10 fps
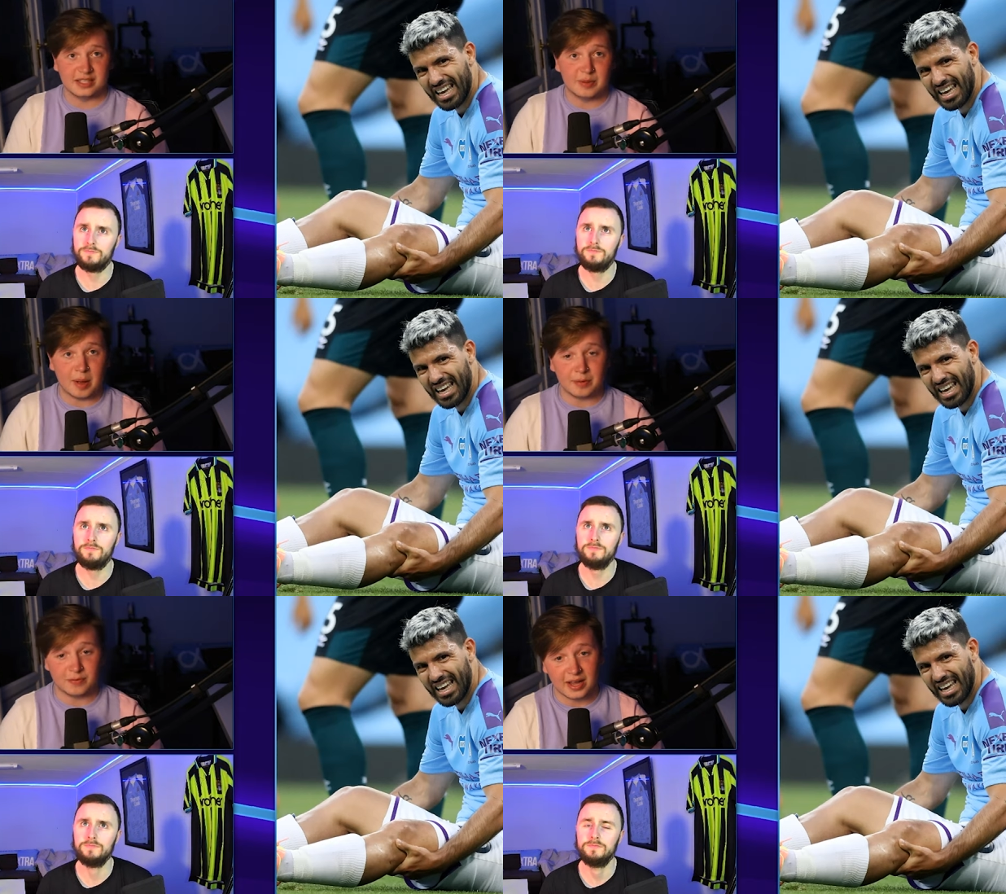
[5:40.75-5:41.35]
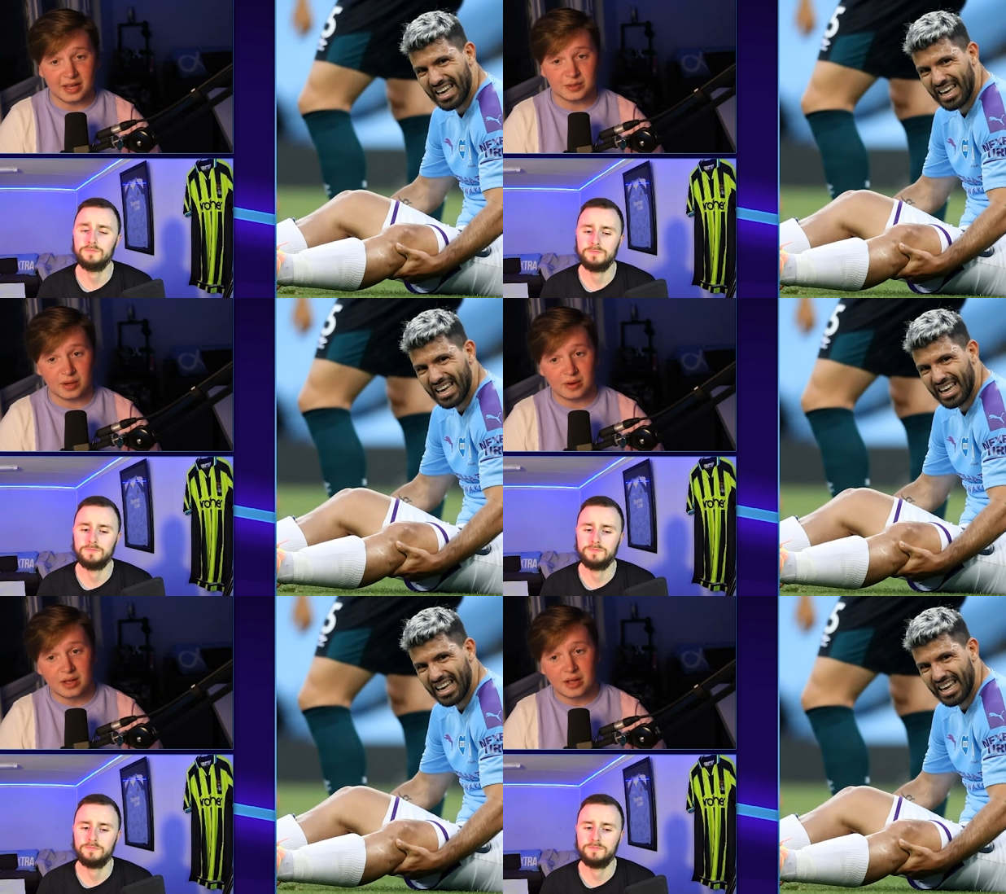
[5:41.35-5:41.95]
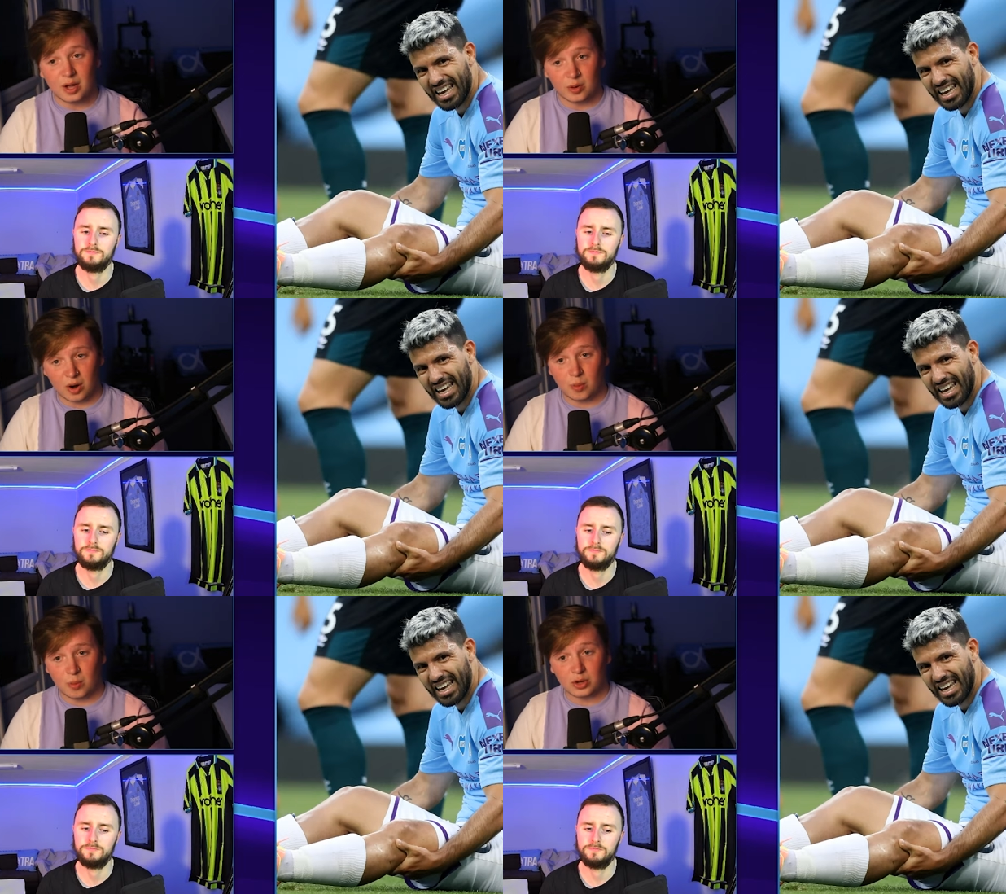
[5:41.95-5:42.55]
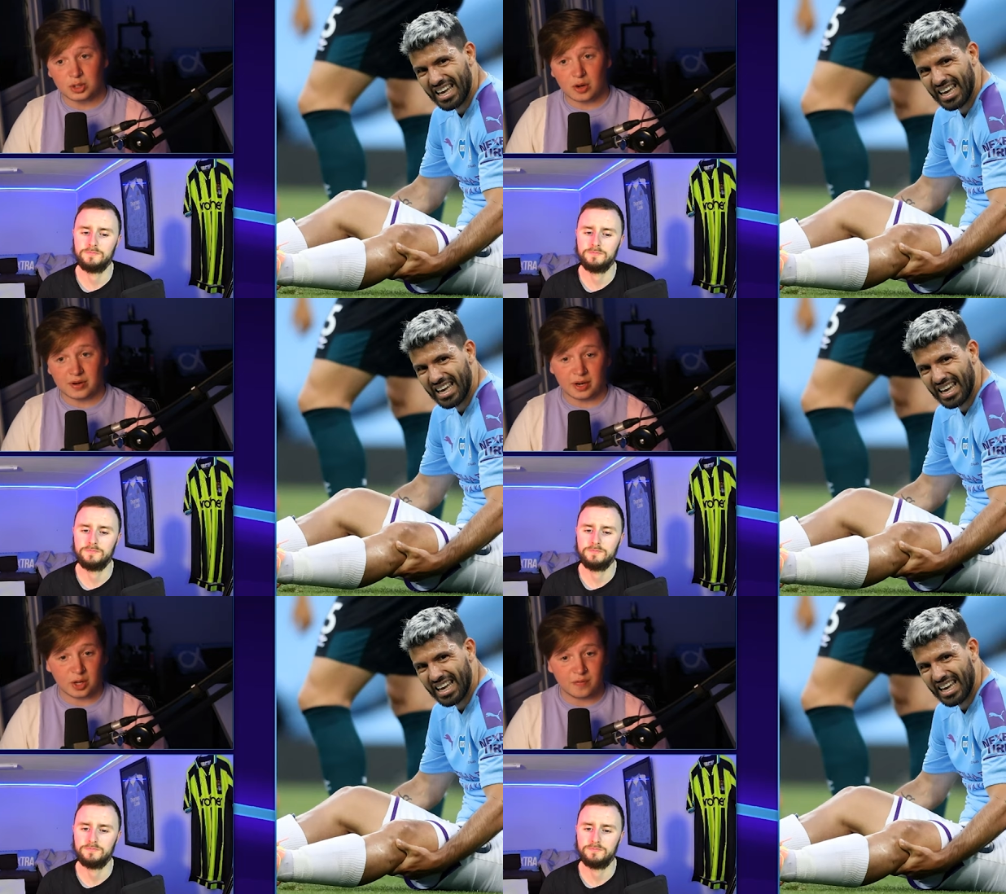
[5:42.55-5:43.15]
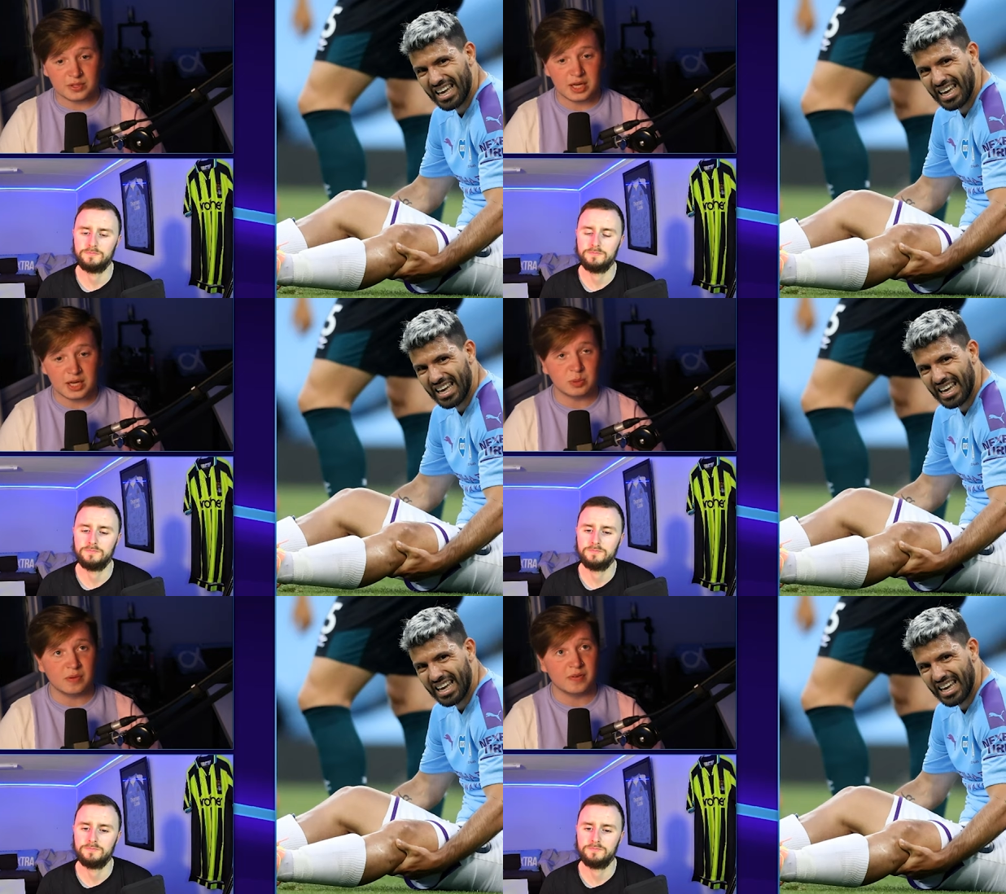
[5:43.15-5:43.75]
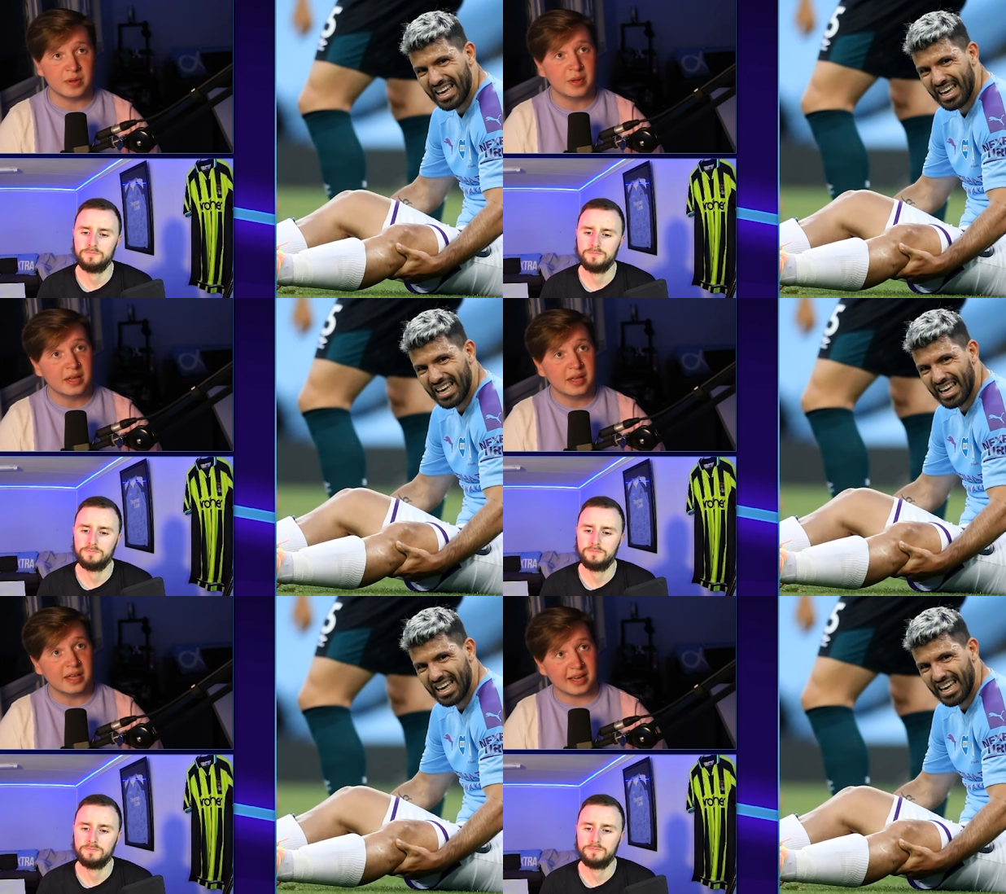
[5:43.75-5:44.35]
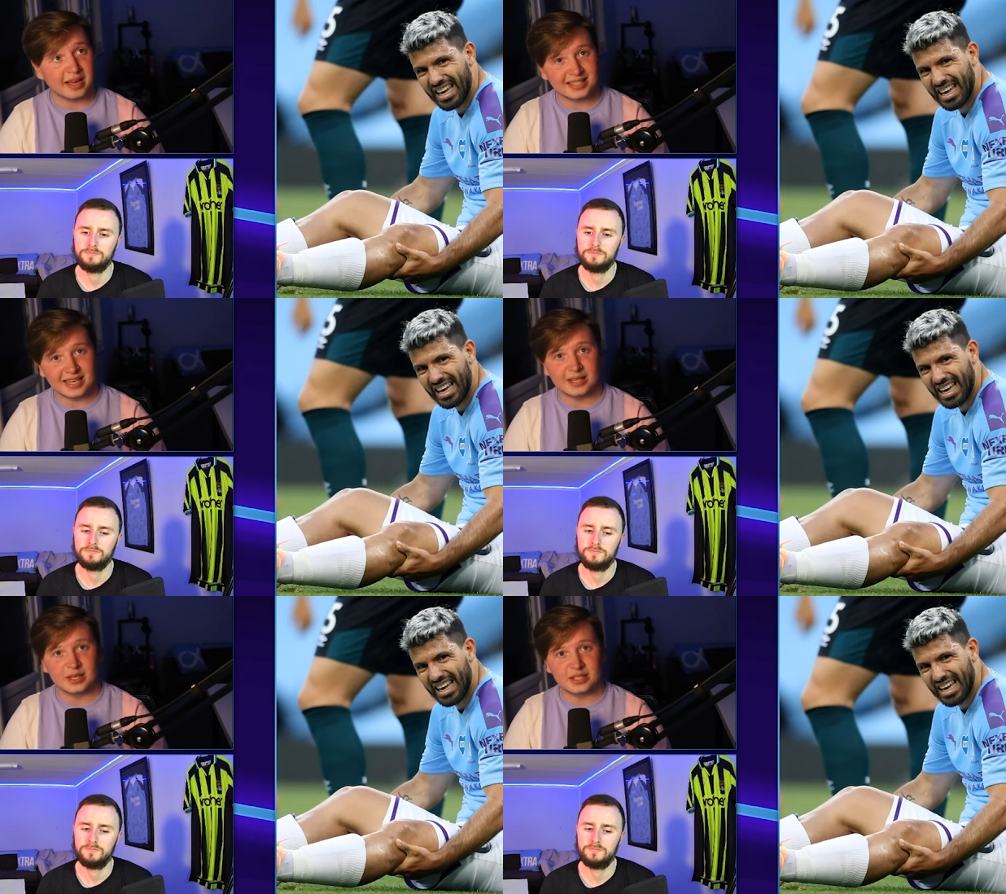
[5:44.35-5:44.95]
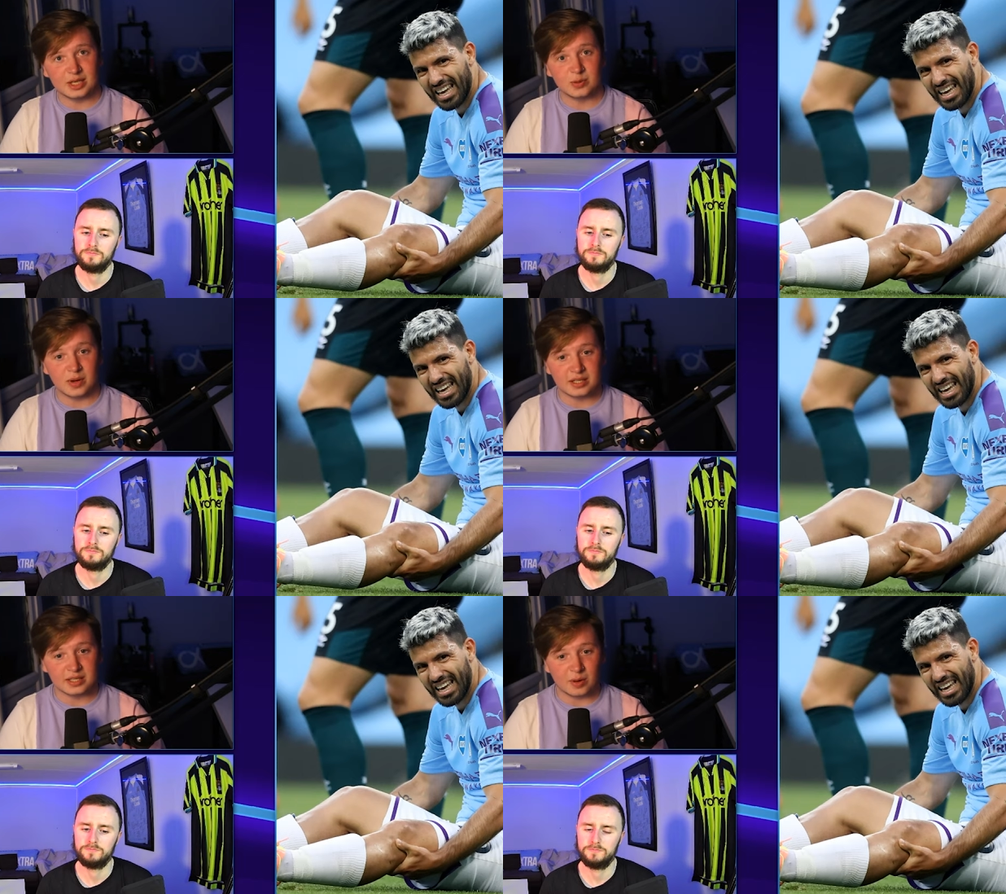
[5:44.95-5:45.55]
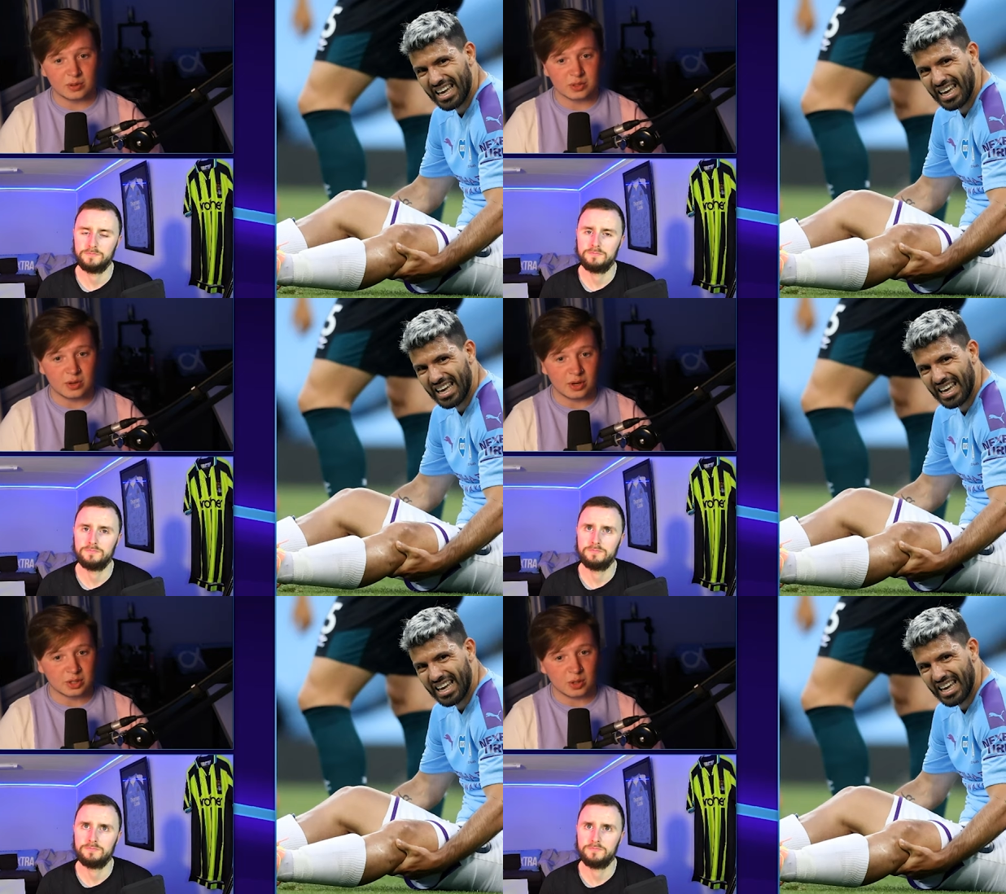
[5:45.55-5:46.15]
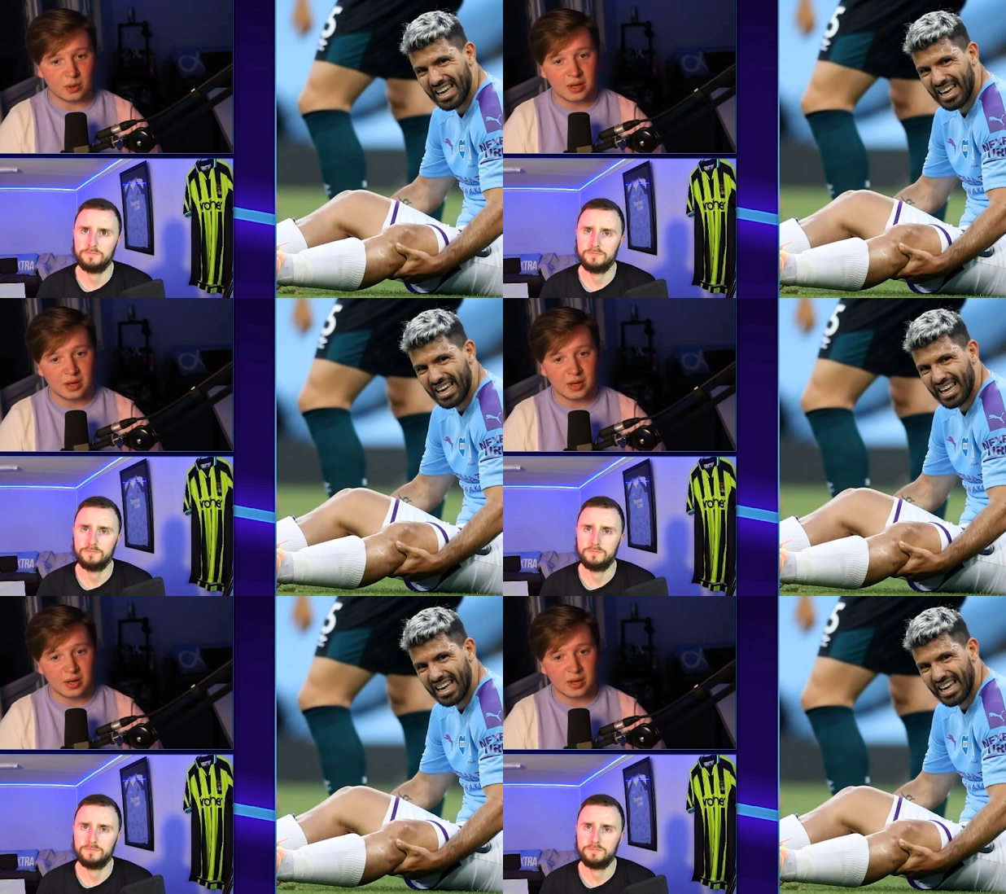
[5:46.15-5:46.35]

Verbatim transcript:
Speaker 1: and you see Pep's face when Aguero walked off and had a conversation with him, it kind of said the situation that was going on. So